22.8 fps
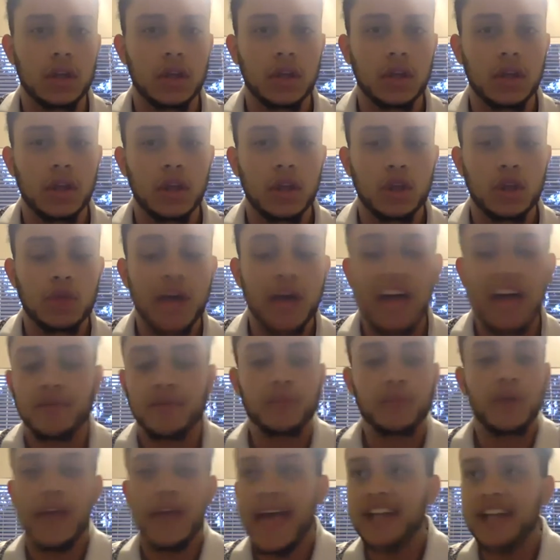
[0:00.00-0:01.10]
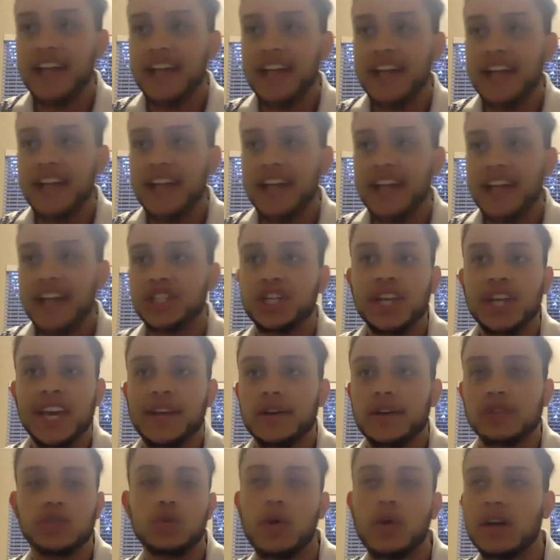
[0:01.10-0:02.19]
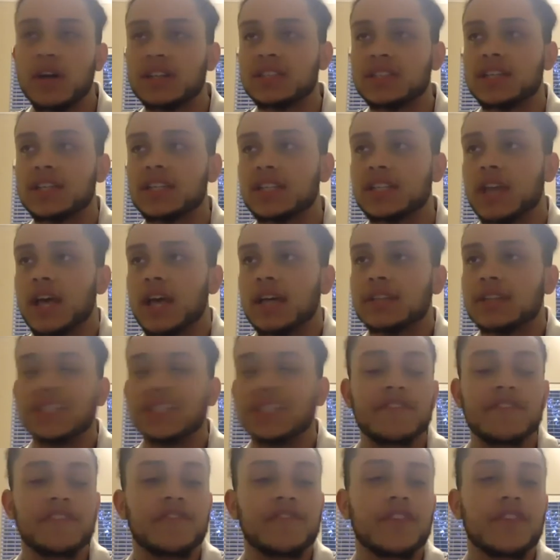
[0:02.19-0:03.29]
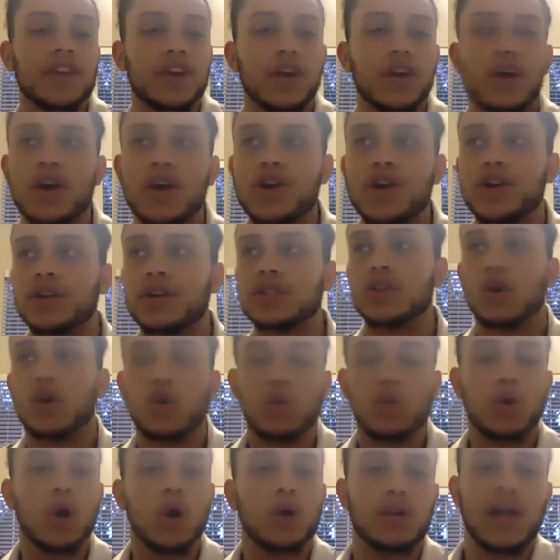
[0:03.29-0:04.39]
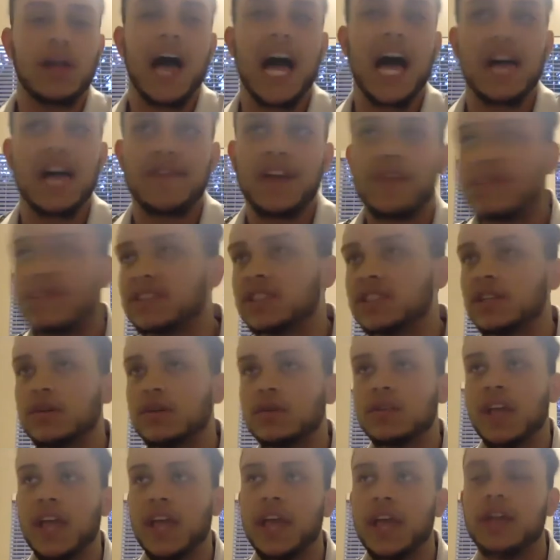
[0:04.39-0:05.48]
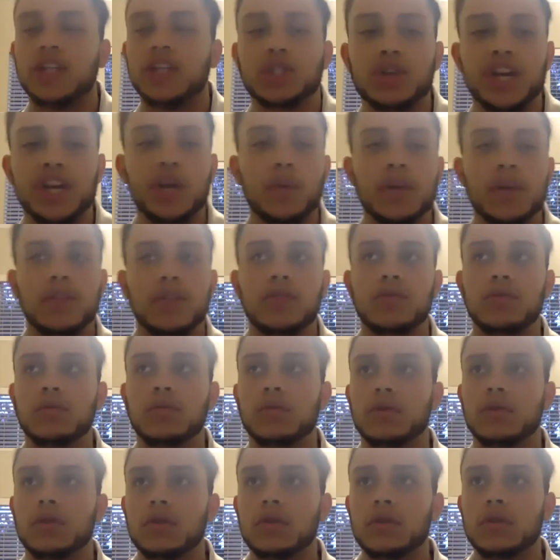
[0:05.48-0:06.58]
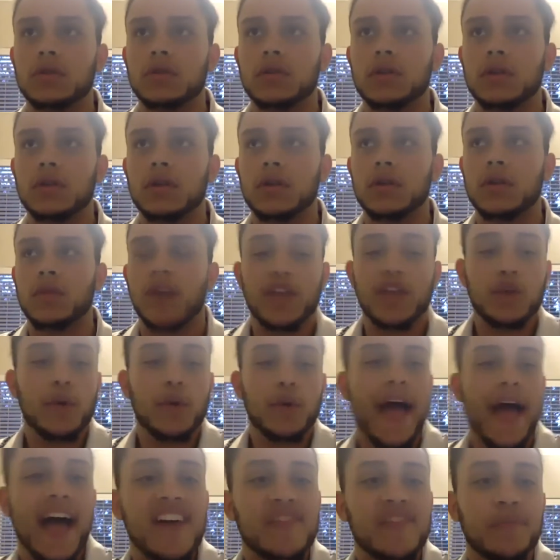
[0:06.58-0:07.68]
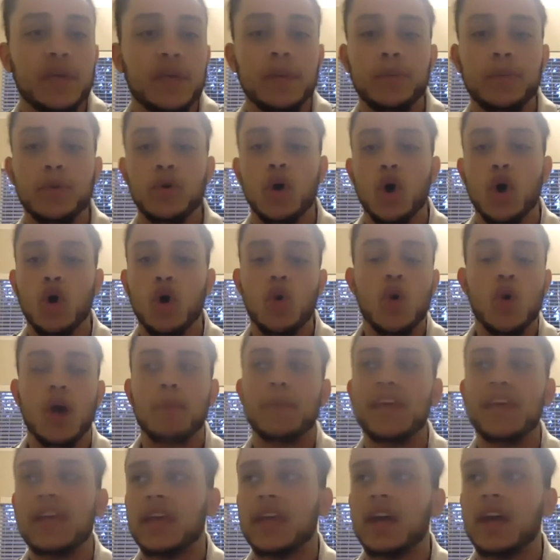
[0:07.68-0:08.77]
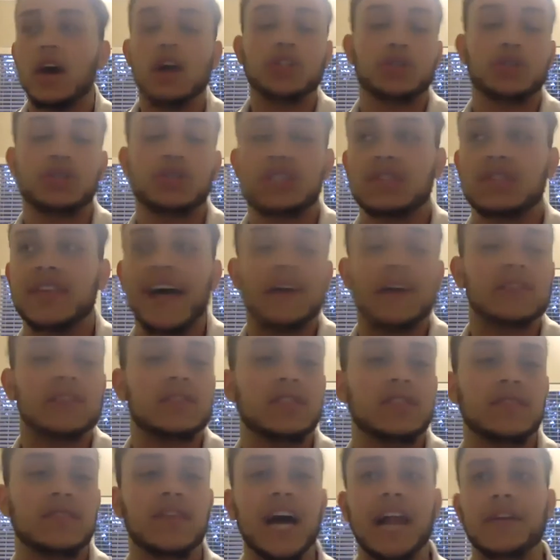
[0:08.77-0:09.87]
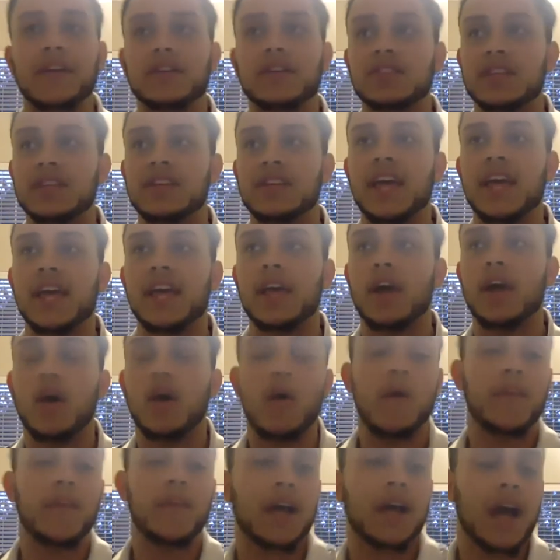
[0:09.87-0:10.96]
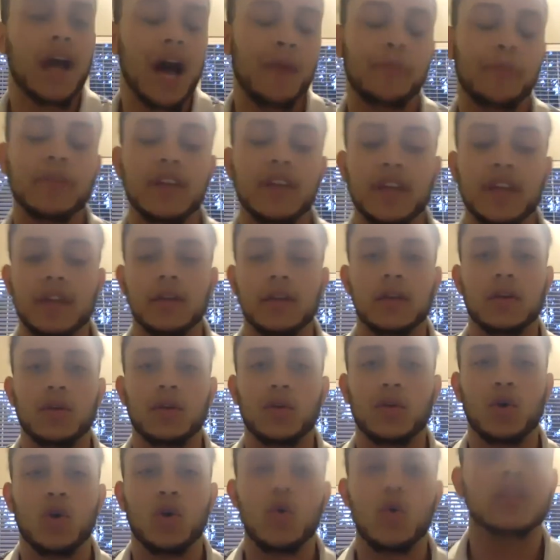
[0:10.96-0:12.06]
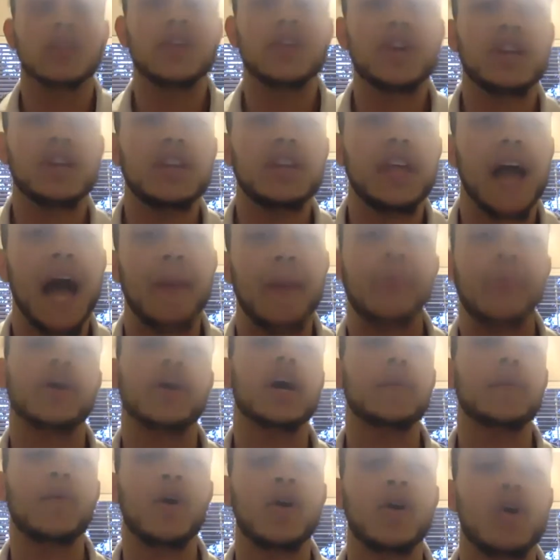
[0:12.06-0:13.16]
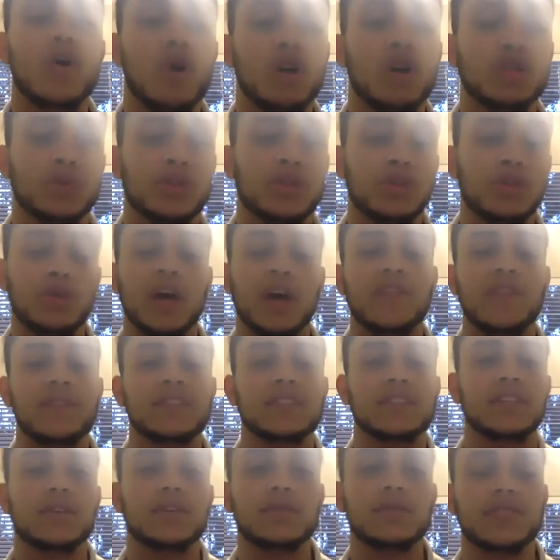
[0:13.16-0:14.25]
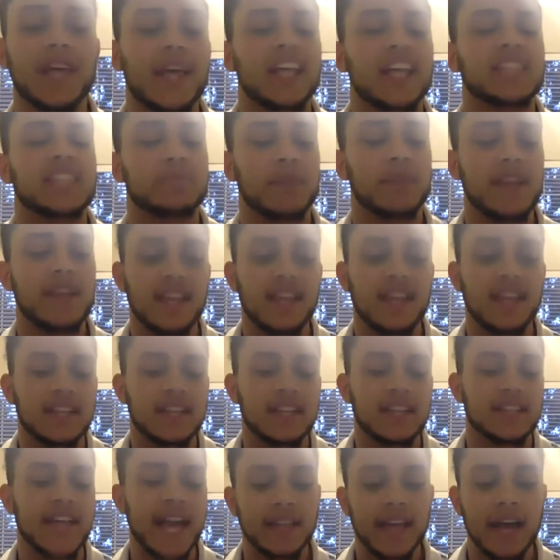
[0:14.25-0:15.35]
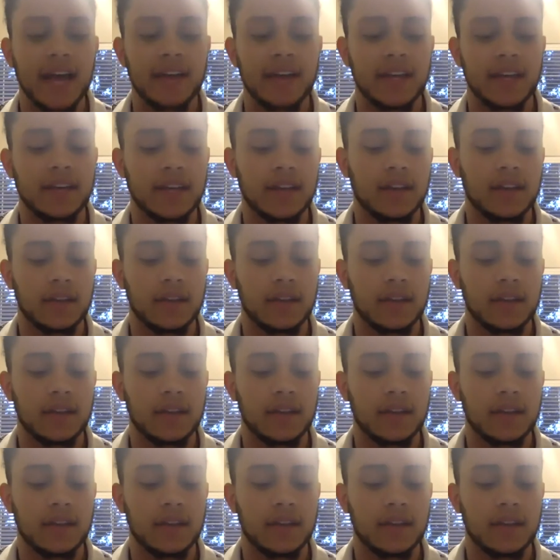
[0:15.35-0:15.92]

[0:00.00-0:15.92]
You have educators who are 6-7-figure earners who go live every single day and trade with you, right? You have people who are making hundreds and thousands of dollars a day on the comp plan, who are literally hopping up on calls with you every single day, explaining exactly how they did it,